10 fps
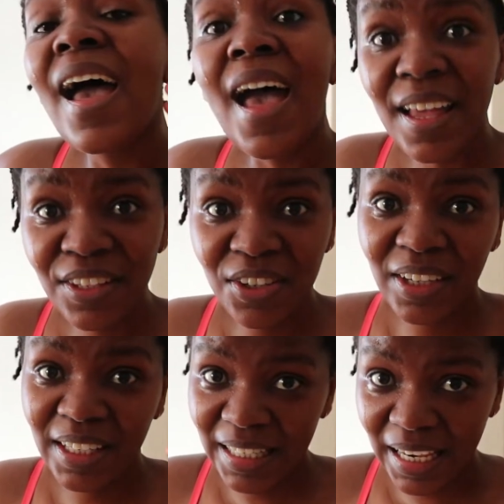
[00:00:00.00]
As you
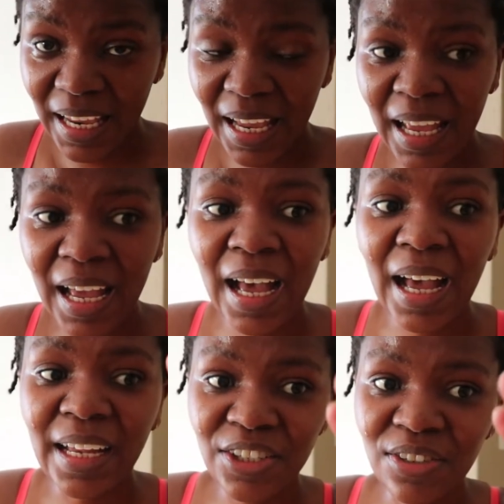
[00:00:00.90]
can see,
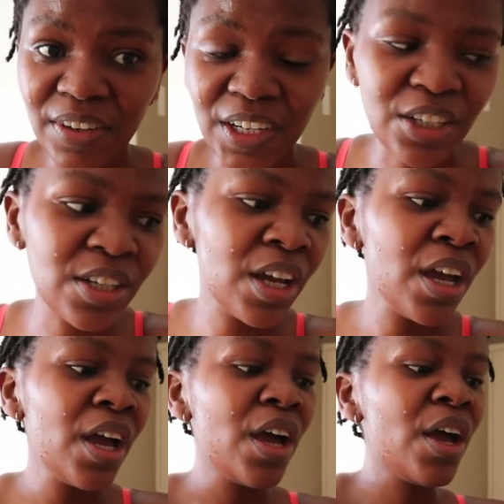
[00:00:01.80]
I just finished
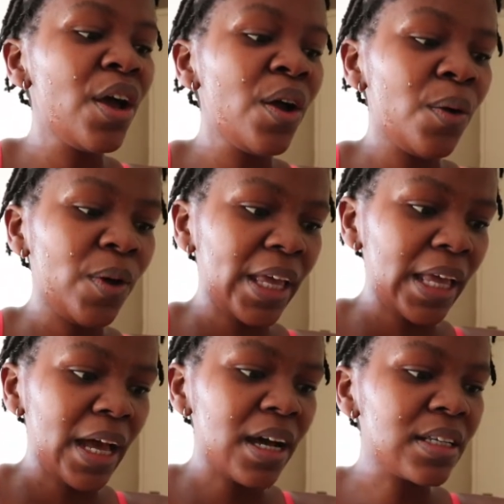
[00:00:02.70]

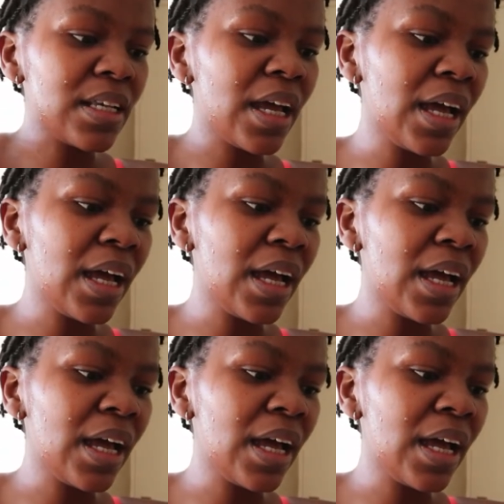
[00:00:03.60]
working out.